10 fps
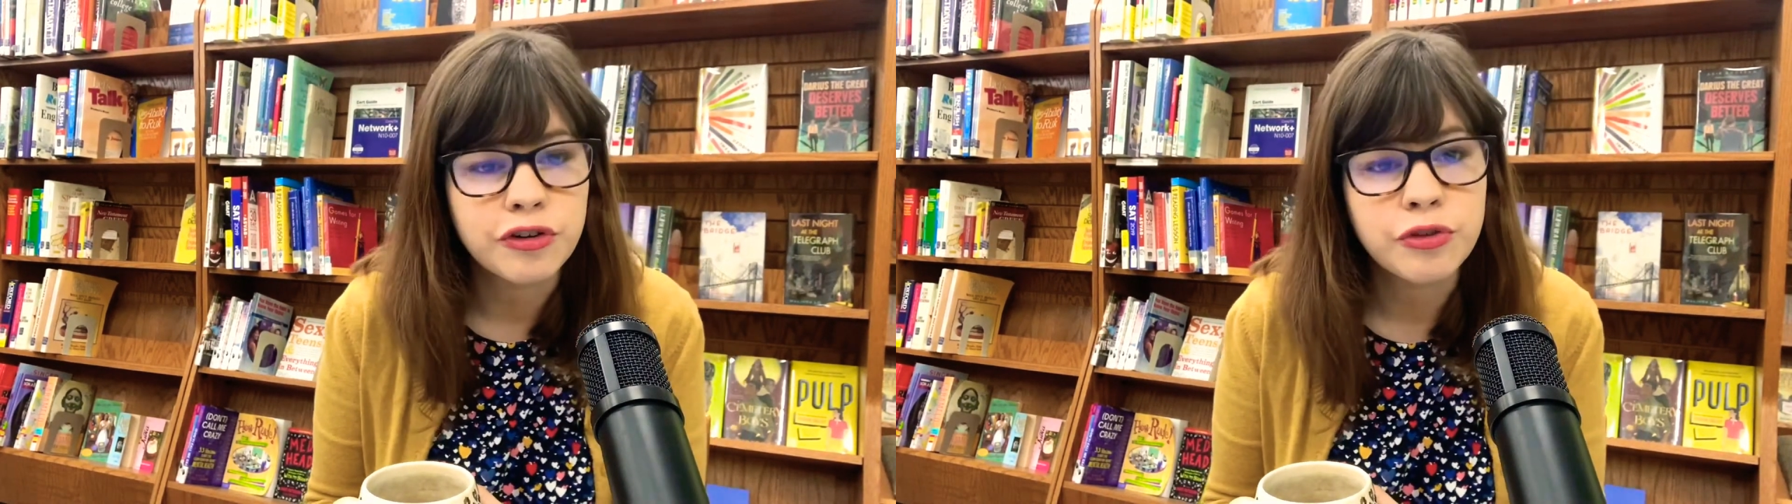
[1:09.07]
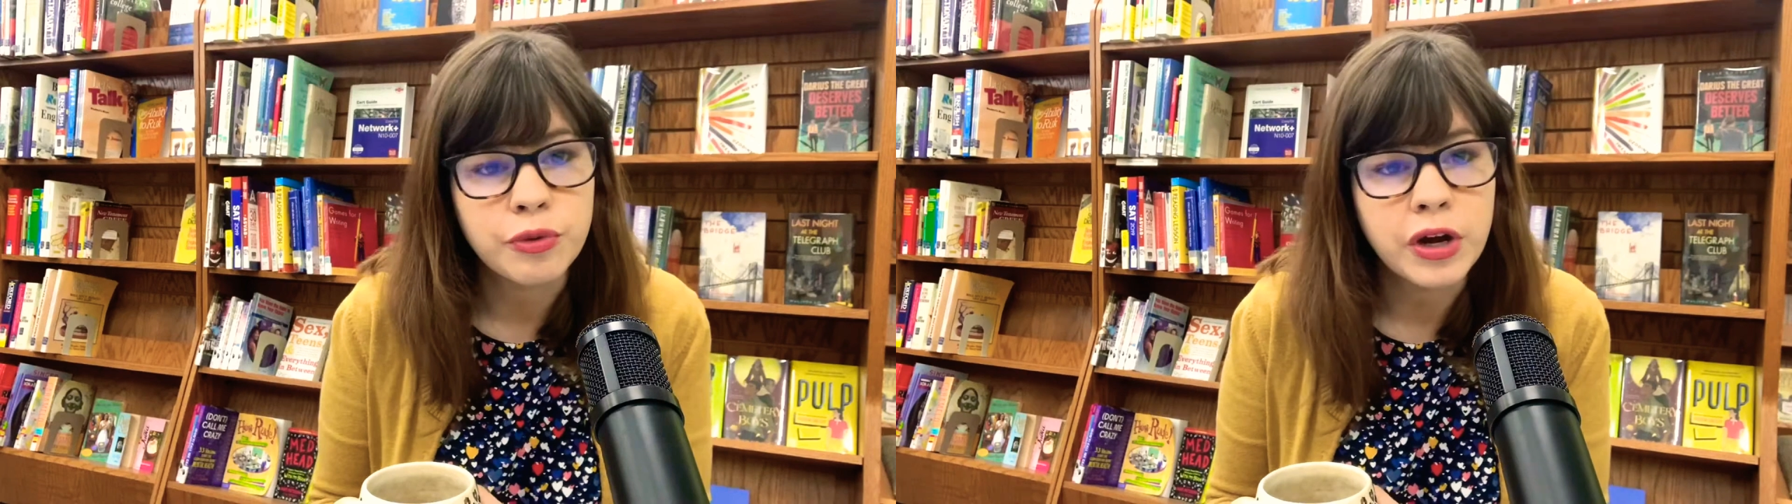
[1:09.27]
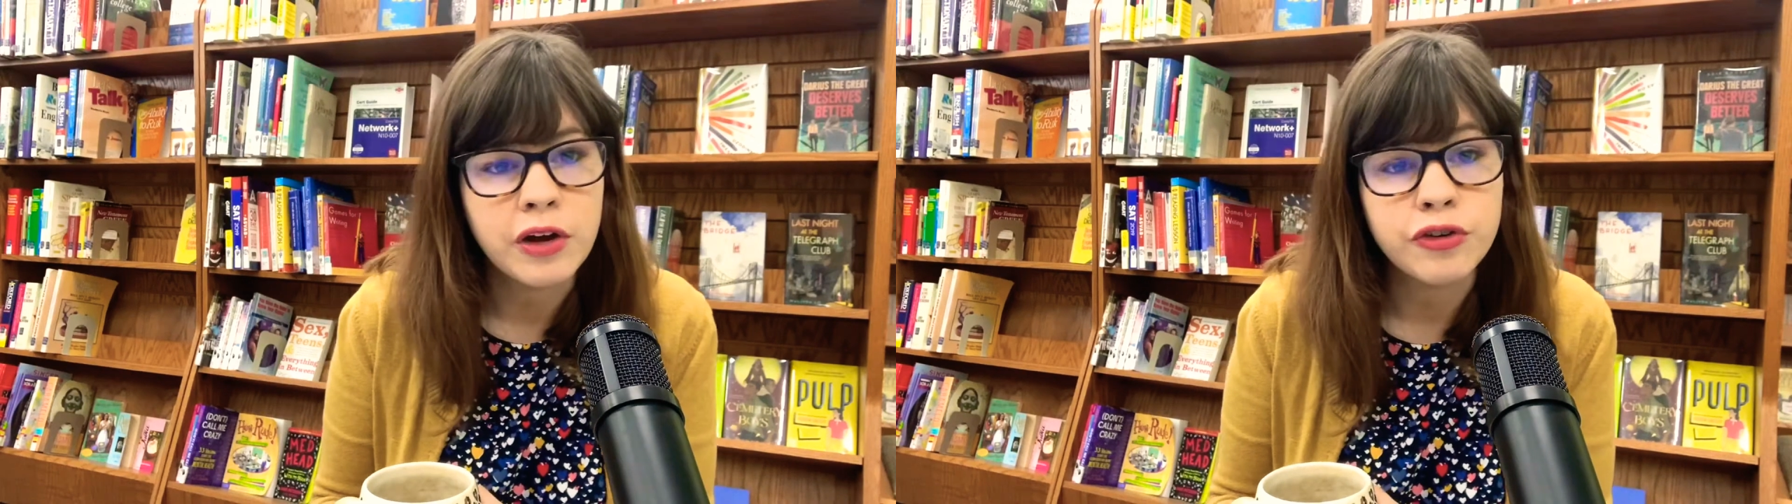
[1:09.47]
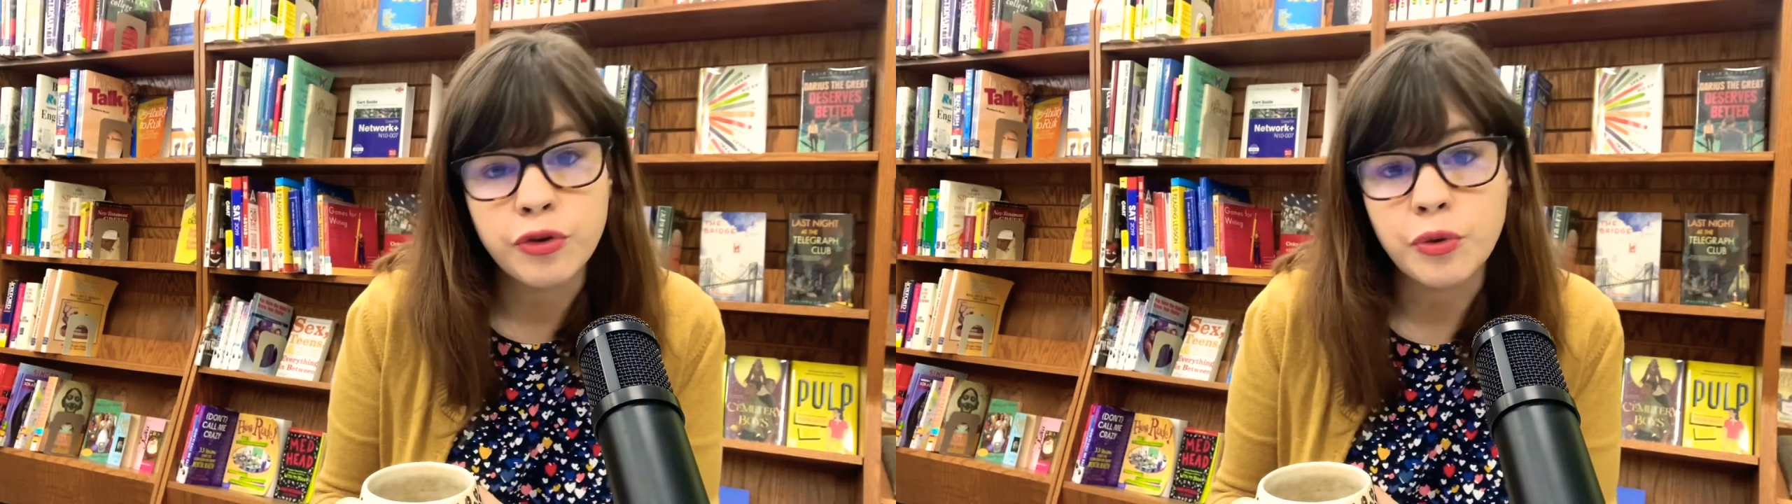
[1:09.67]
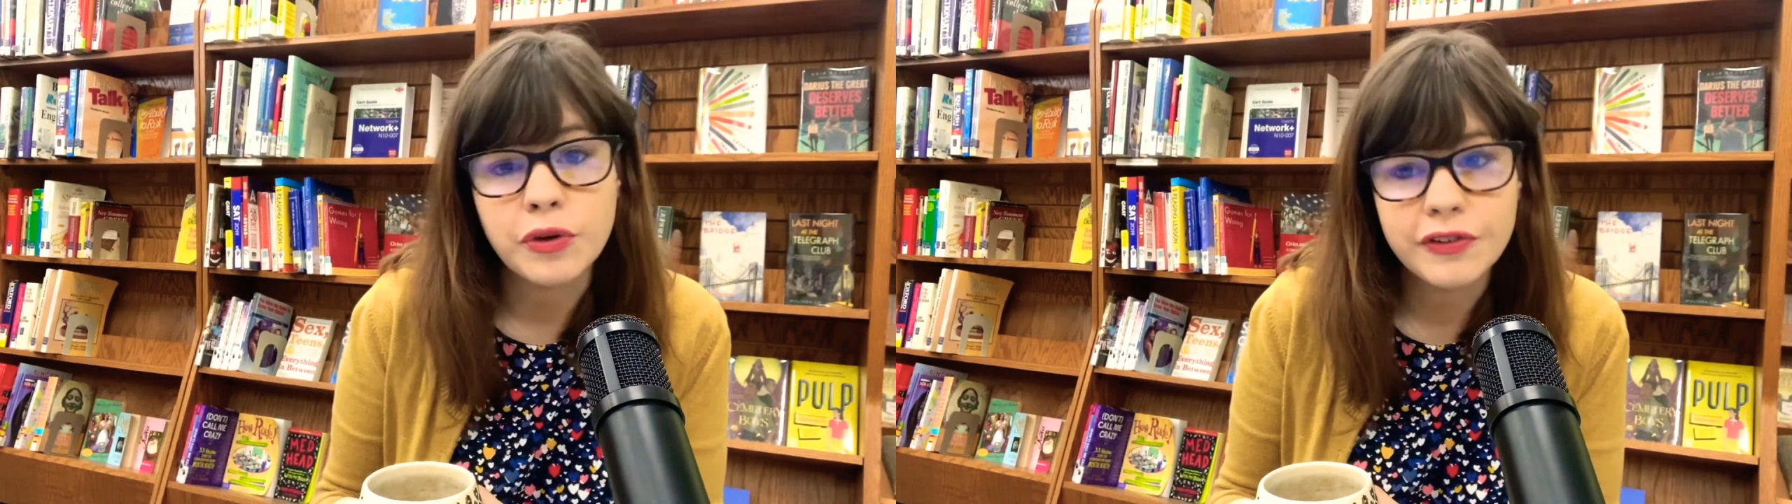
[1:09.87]
throughout New
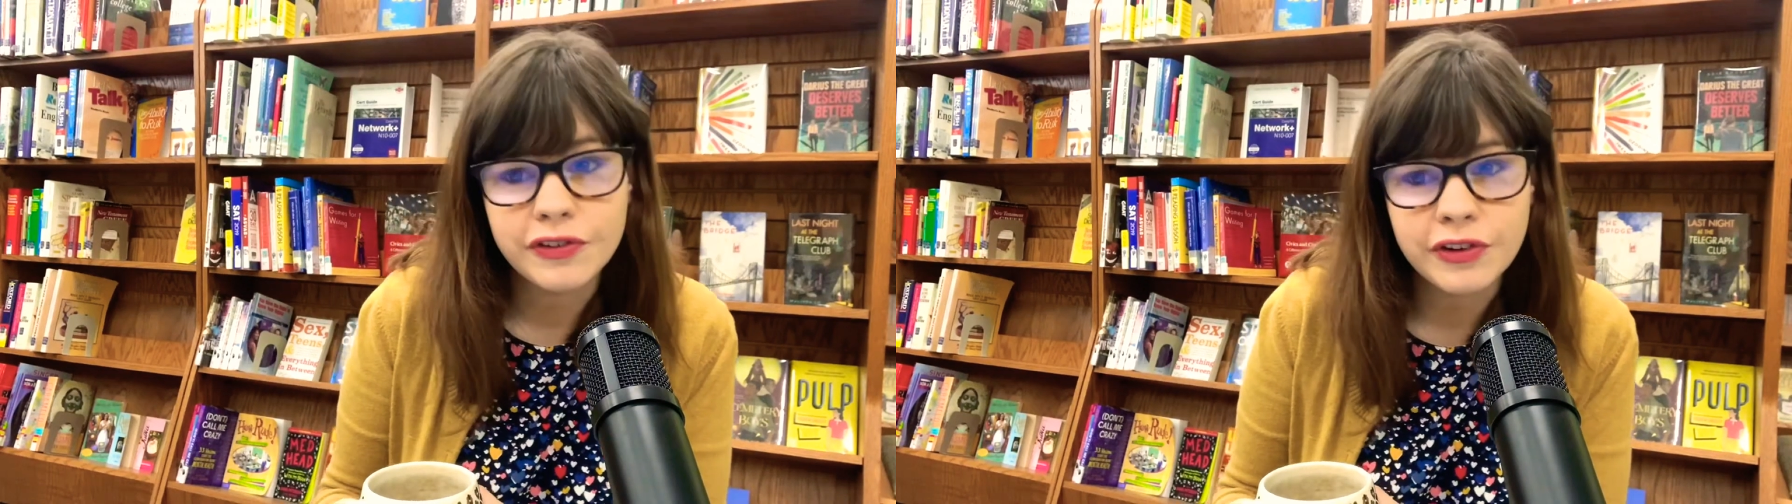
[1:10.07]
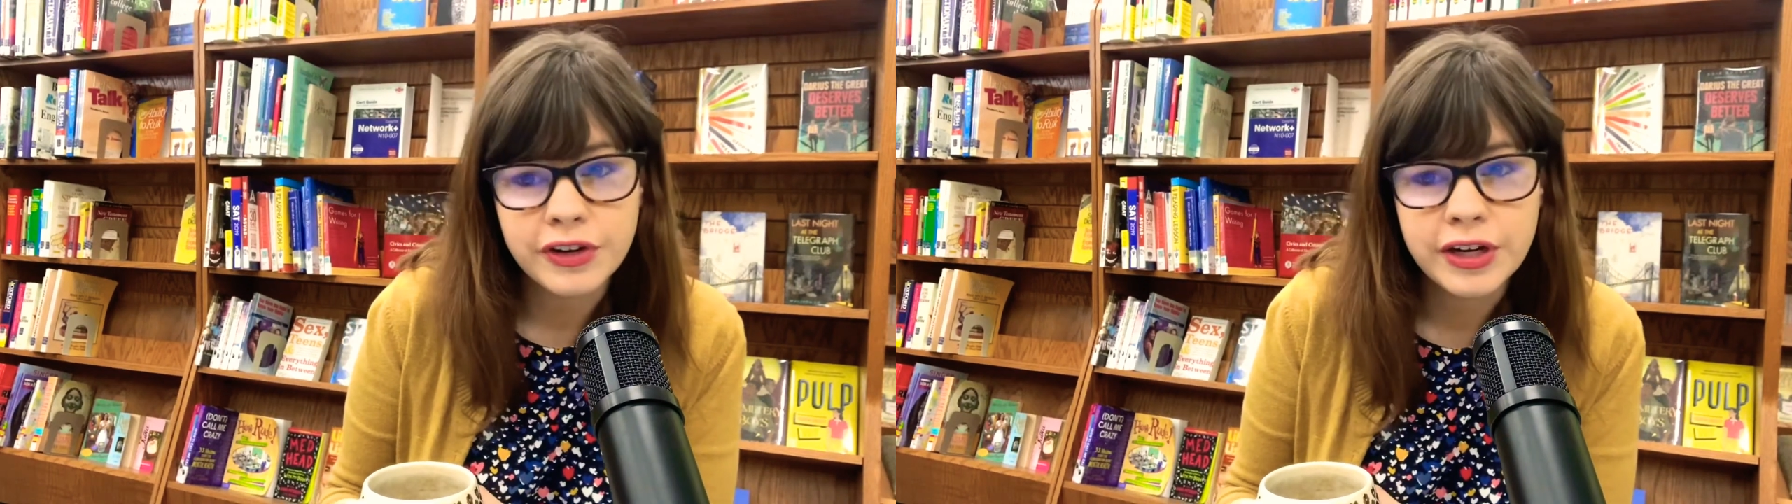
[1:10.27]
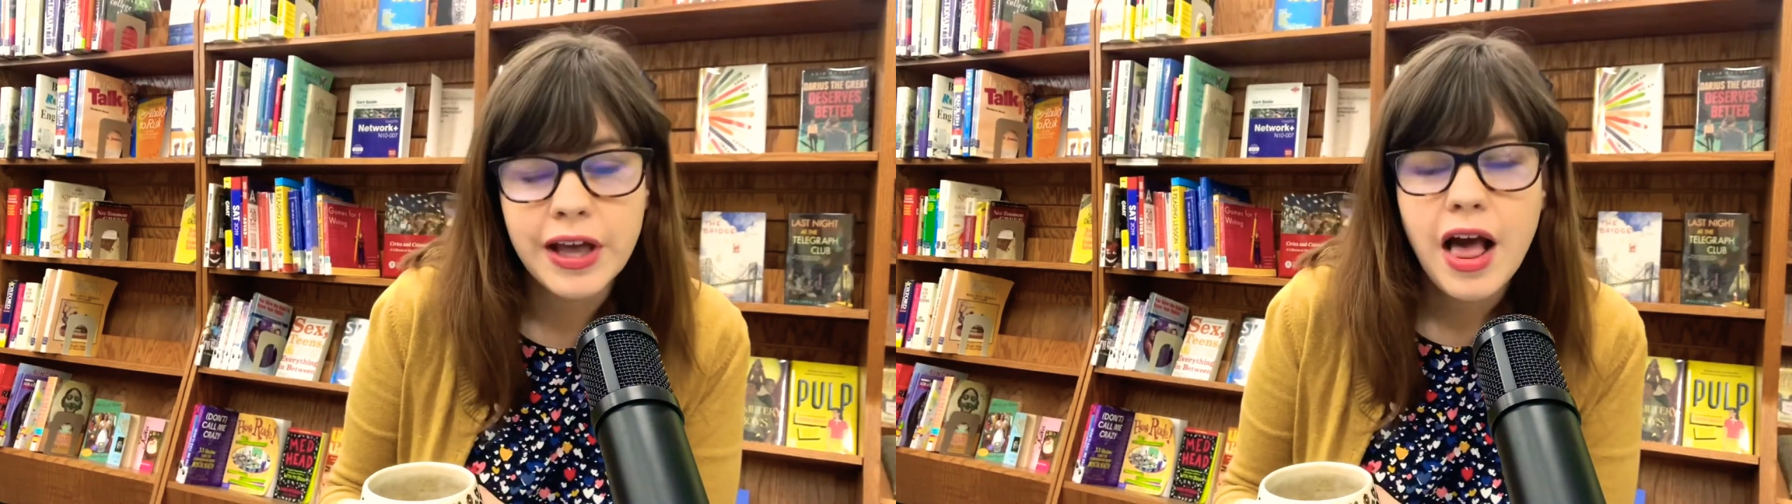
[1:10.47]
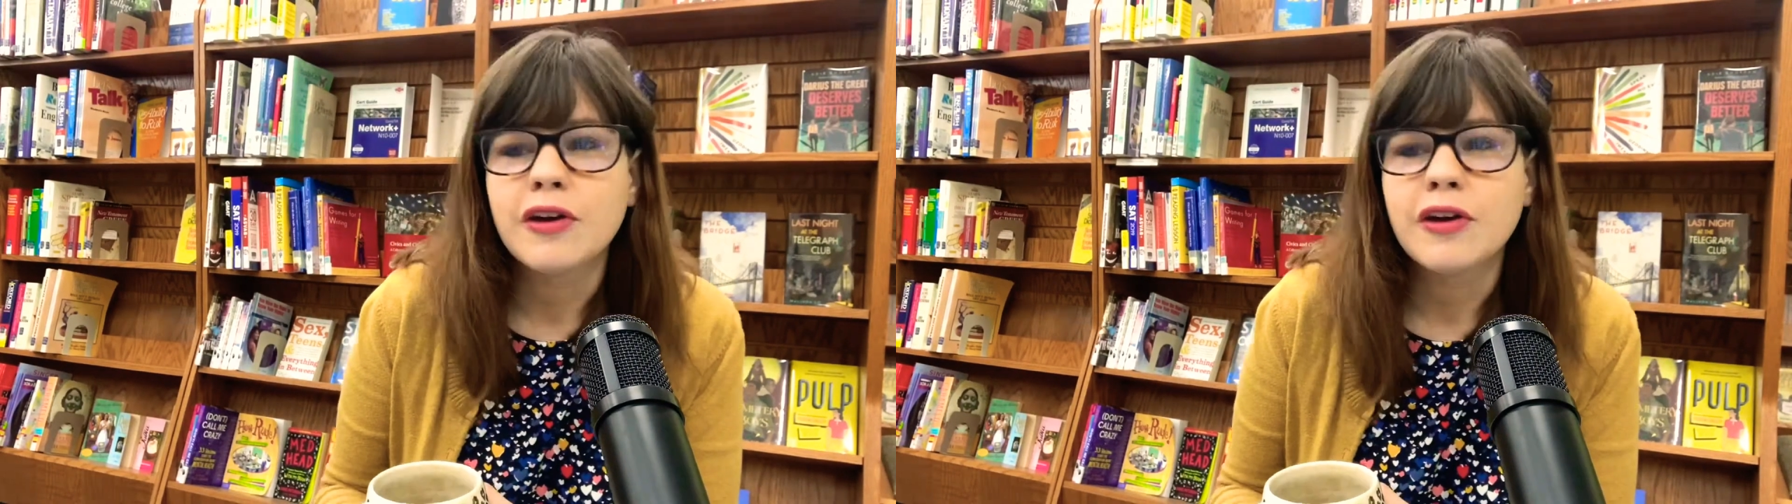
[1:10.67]
York City.